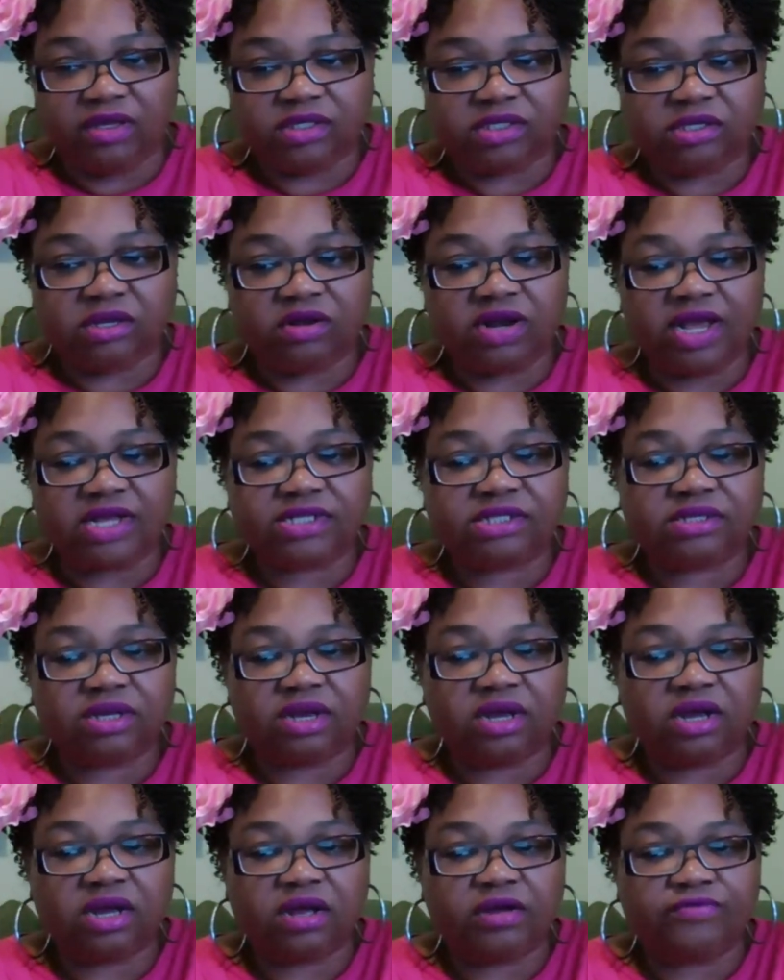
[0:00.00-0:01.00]
So that's,
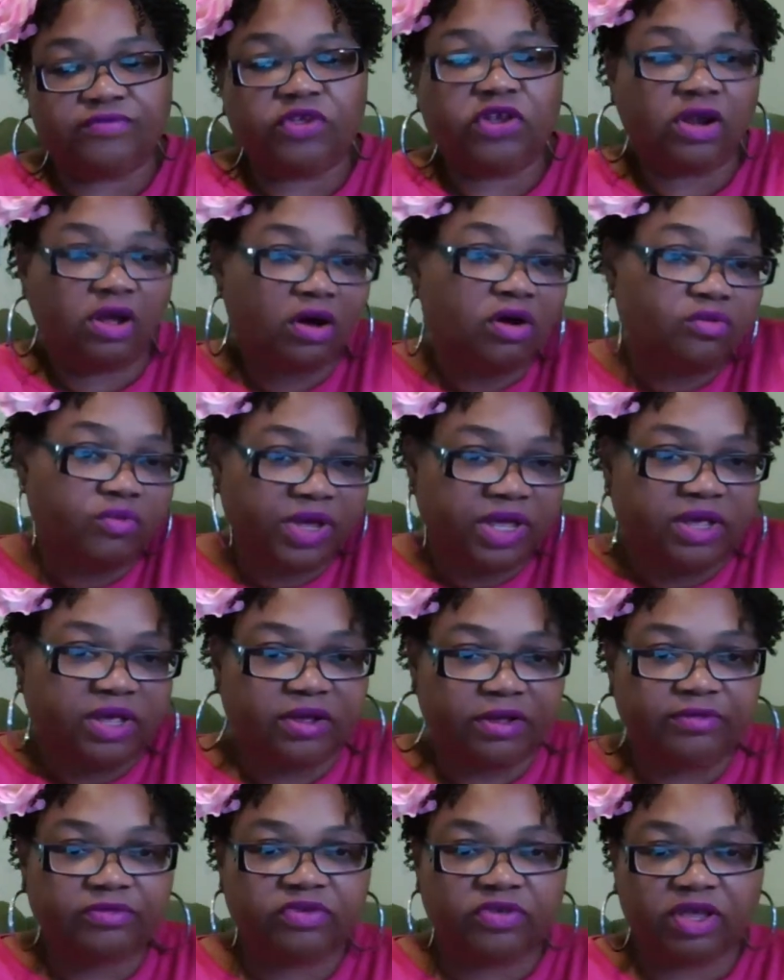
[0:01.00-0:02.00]
um, you know, a week
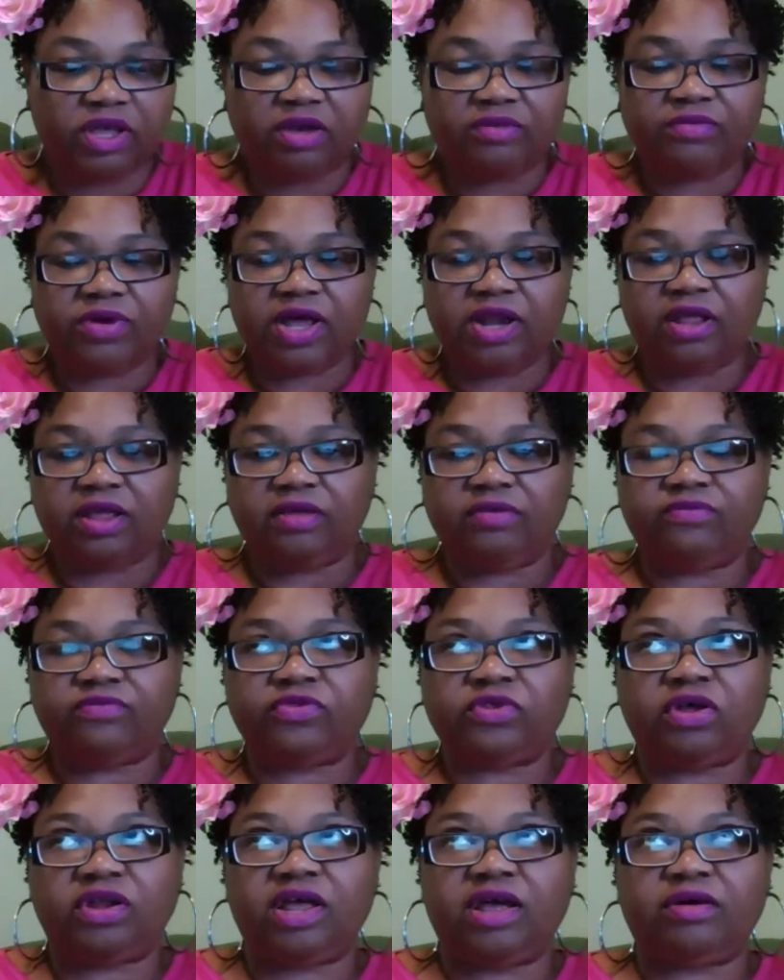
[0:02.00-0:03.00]
to get ready.
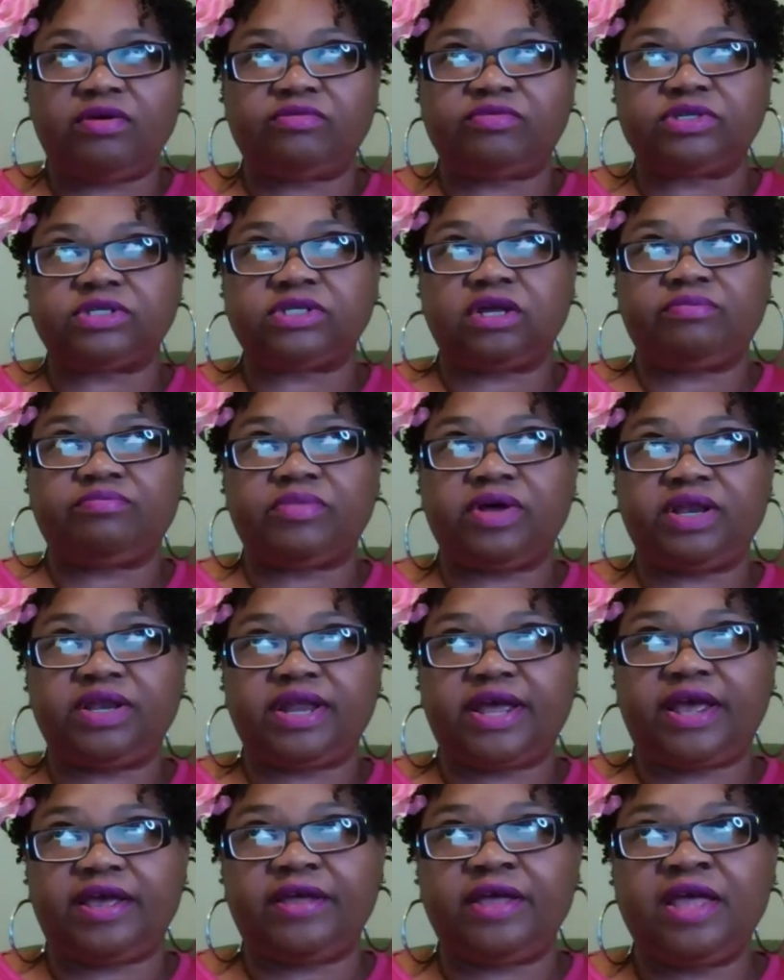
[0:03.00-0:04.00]
So that it was on
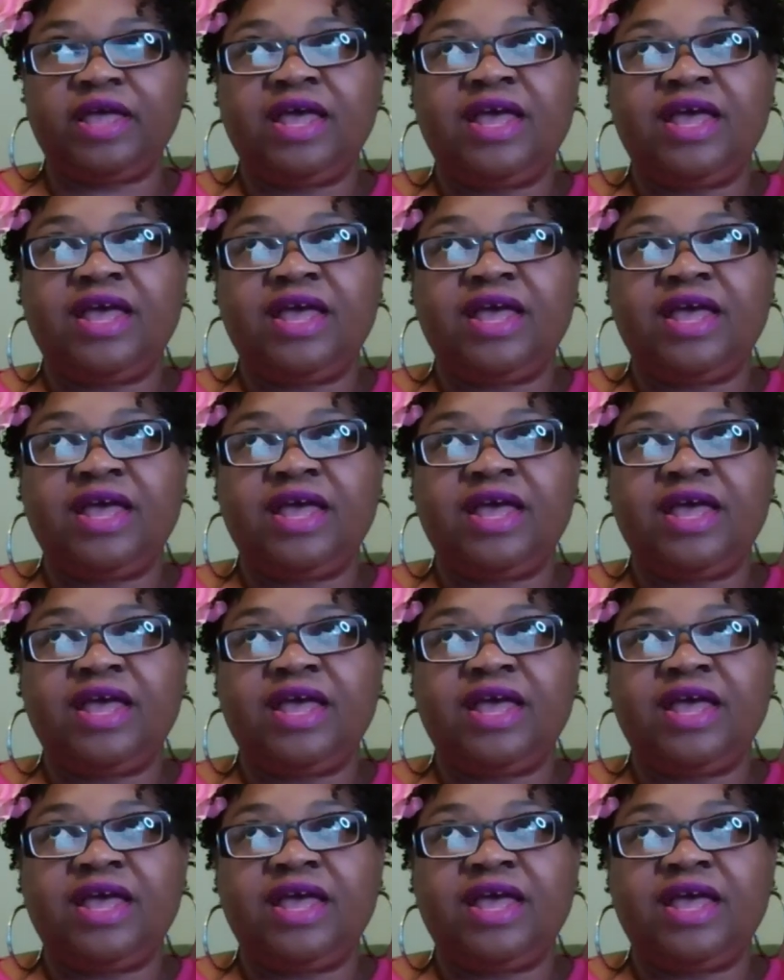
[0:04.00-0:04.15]
Monday.